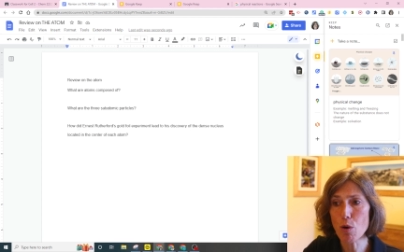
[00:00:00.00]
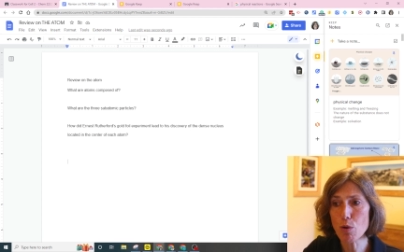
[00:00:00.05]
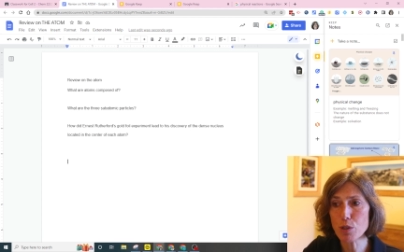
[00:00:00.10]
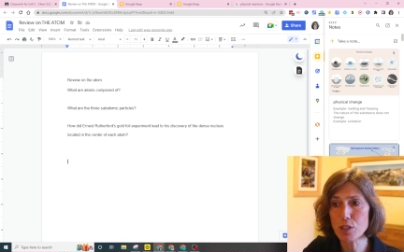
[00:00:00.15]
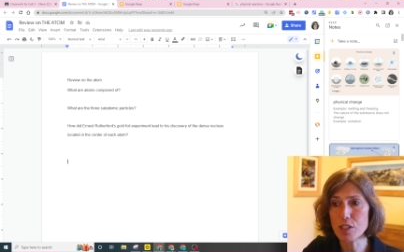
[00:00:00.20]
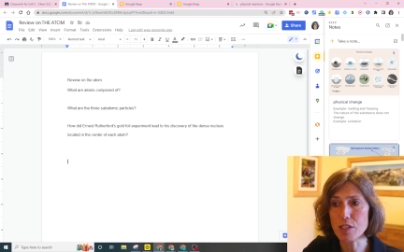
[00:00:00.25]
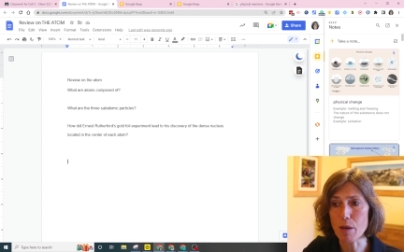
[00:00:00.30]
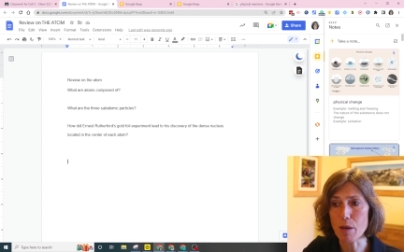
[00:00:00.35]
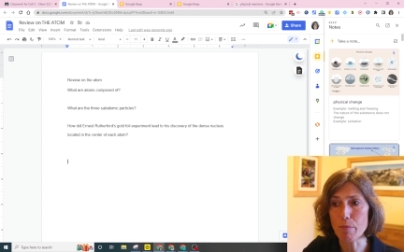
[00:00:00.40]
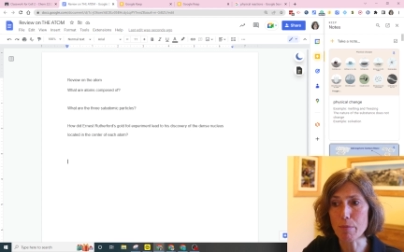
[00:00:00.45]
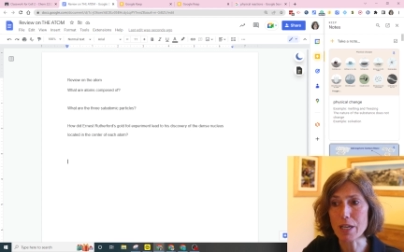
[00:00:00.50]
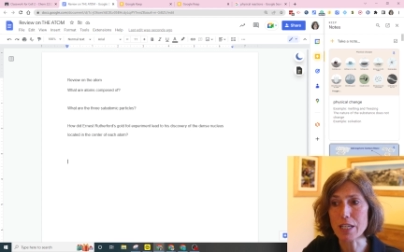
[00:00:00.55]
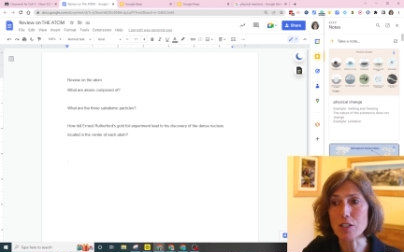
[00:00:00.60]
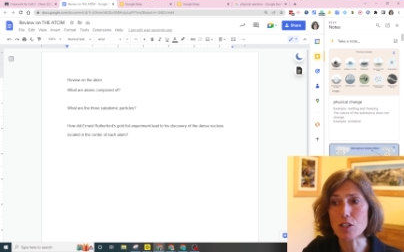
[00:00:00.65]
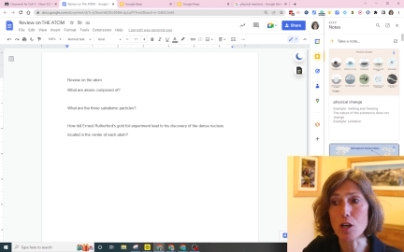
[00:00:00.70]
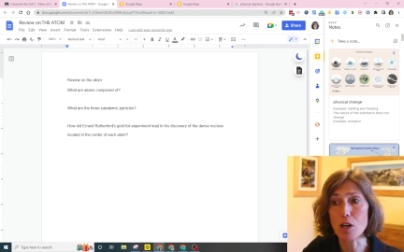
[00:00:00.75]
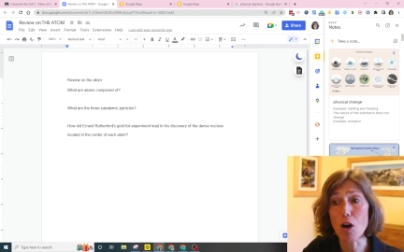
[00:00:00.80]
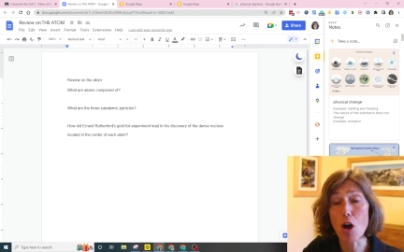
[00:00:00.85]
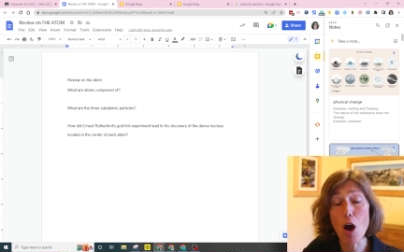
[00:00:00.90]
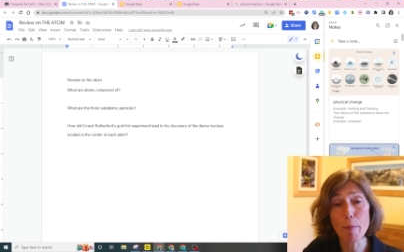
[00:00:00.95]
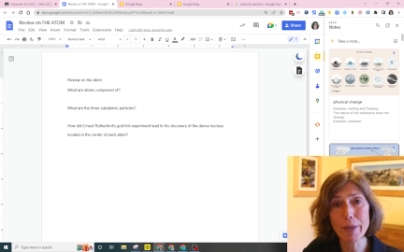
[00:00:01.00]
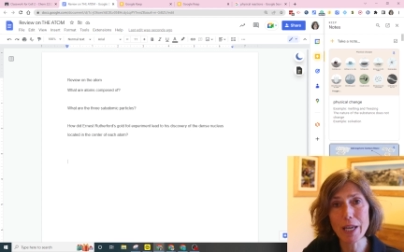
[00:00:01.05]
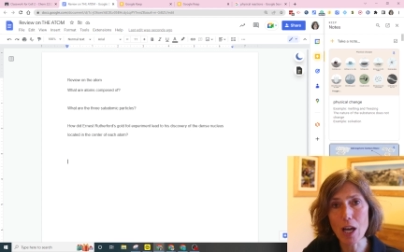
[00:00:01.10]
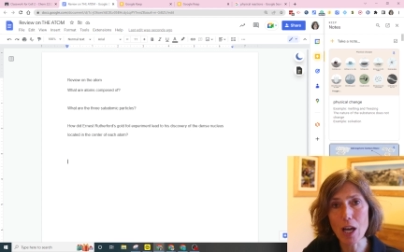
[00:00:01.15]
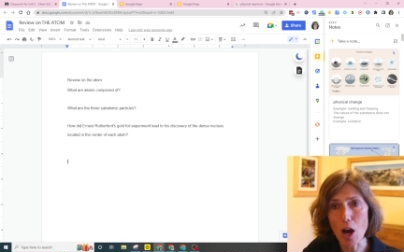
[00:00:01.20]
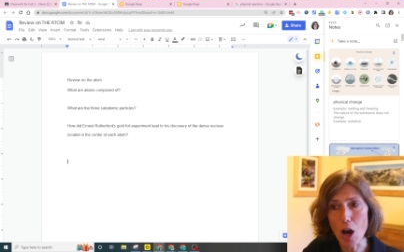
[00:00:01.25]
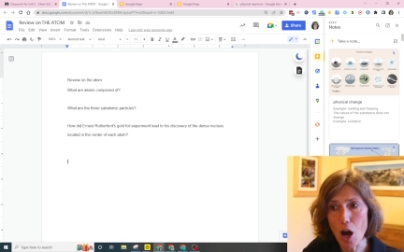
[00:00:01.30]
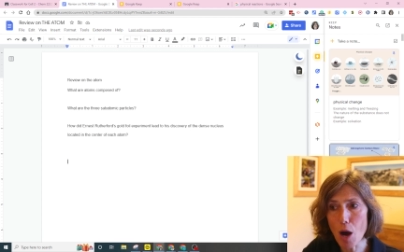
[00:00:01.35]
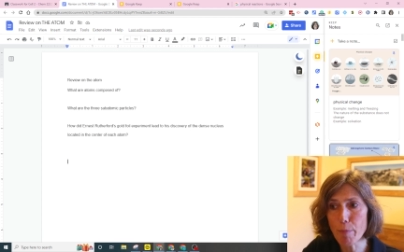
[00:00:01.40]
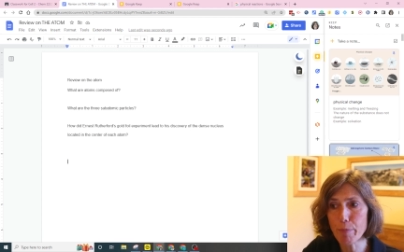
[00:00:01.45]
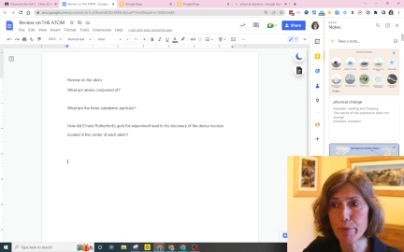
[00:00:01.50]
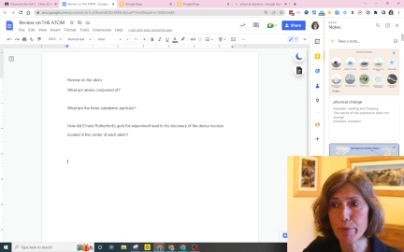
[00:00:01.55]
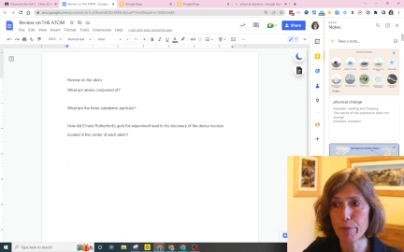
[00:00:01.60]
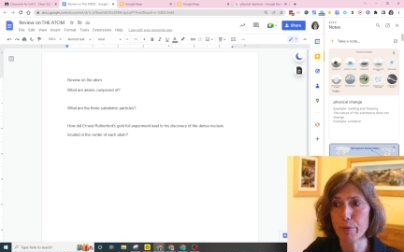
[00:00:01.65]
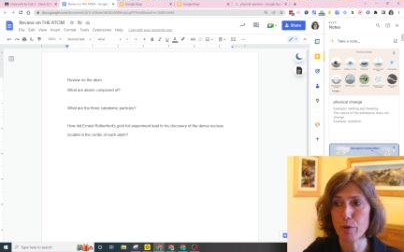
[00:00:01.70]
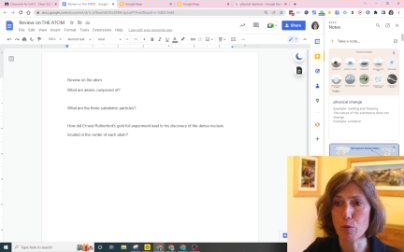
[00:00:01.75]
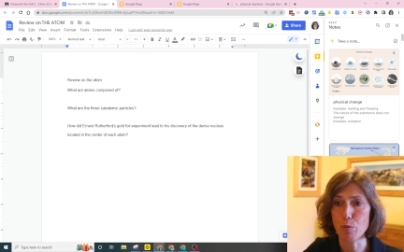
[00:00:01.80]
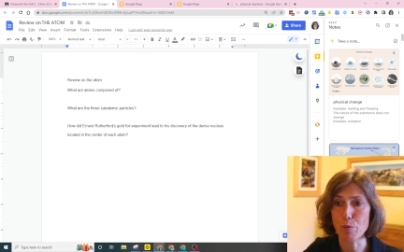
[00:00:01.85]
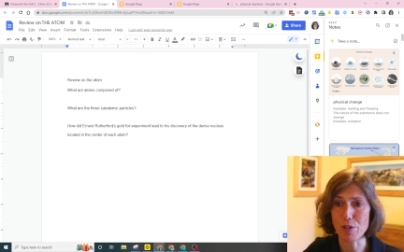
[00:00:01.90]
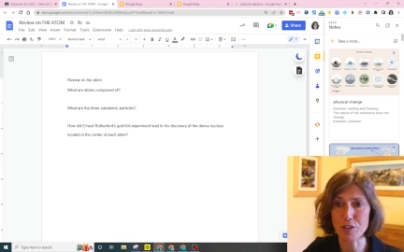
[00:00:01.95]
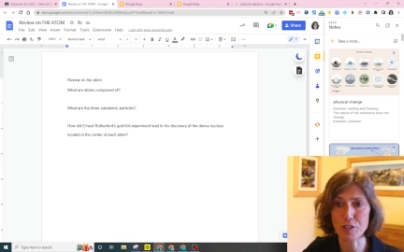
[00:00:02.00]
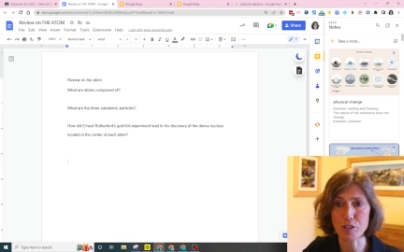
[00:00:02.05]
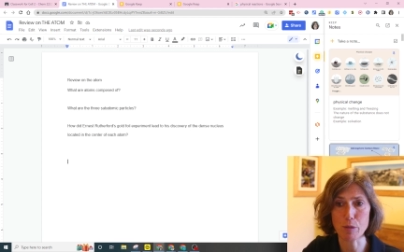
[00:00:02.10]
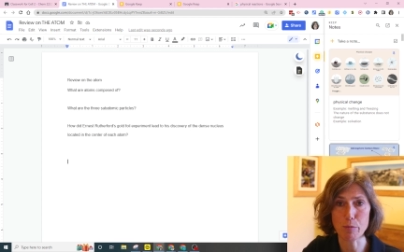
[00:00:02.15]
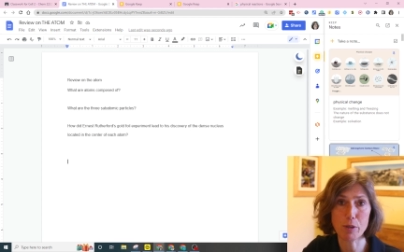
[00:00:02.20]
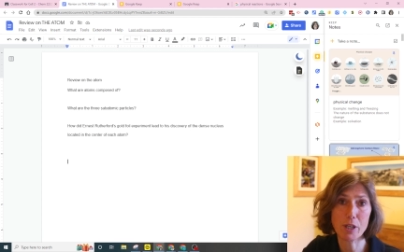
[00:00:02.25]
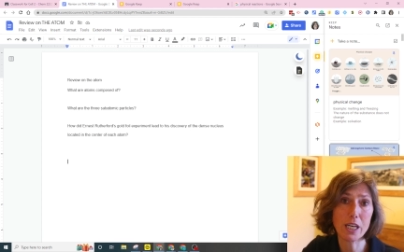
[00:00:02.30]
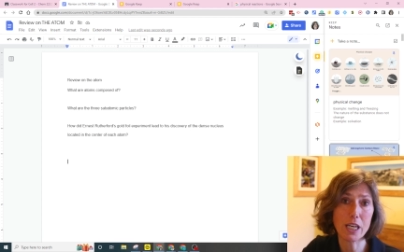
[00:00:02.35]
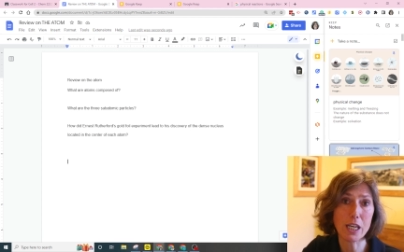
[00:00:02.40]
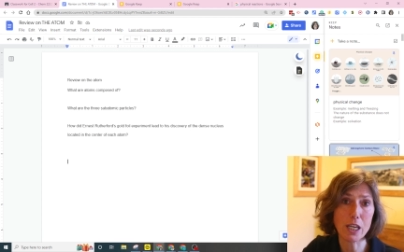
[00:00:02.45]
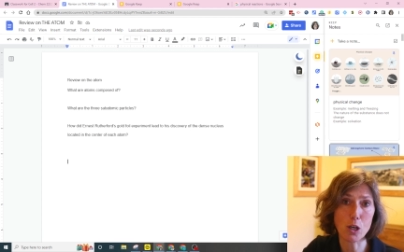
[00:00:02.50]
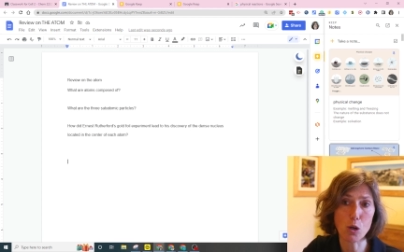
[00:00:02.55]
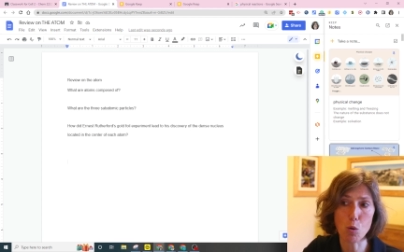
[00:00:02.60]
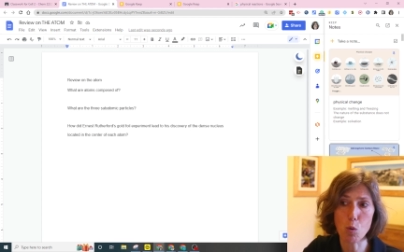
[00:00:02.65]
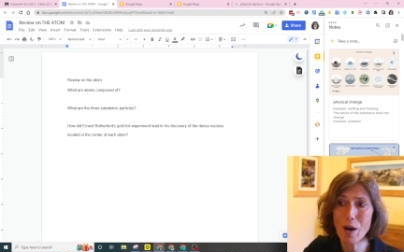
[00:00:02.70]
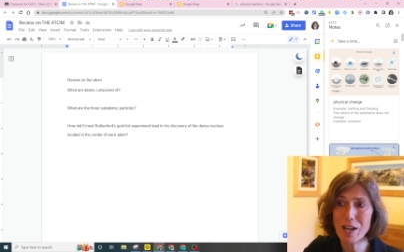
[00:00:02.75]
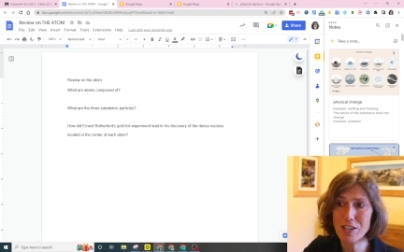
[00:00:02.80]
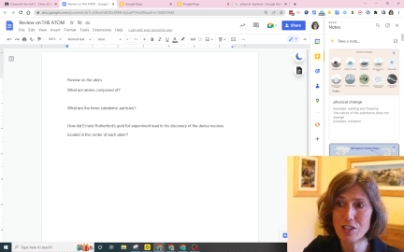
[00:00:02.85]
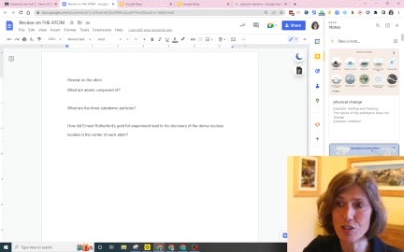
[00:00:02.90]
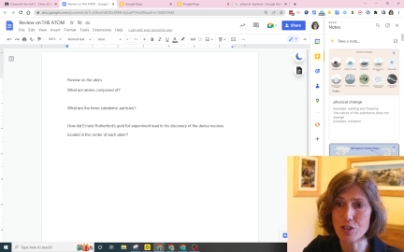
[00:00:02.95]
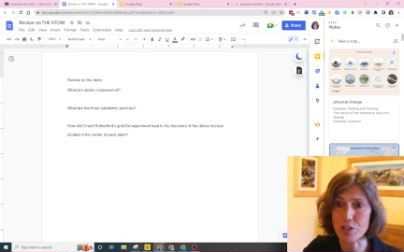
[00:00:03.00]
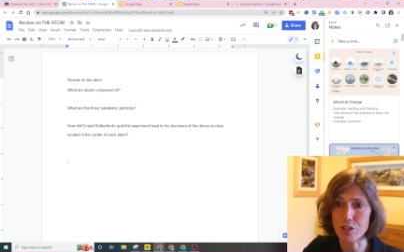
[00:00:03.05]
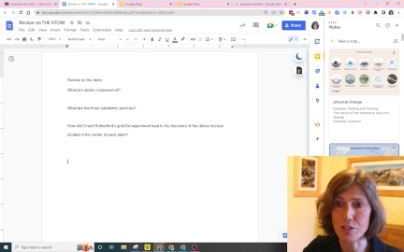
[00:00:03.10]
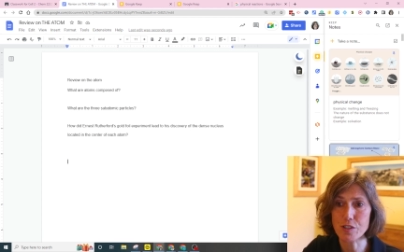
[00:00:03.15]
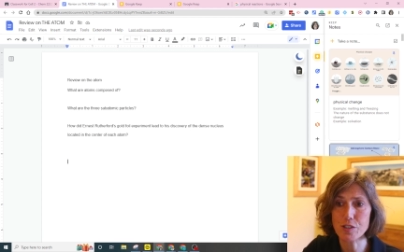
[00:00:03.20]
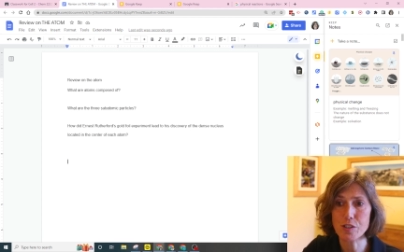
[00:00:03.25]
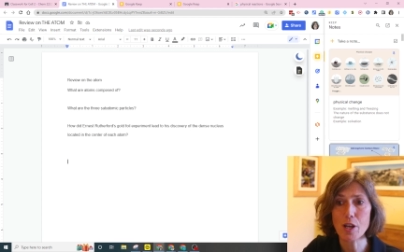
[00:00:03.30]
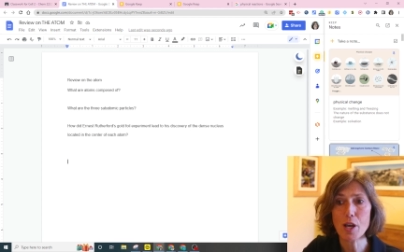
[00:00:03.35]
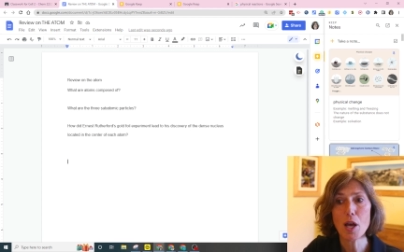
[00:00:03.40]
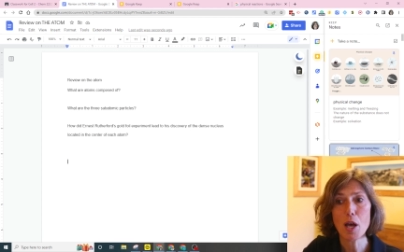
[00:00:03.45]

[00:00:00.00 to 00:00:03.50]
them into coming up with some key questions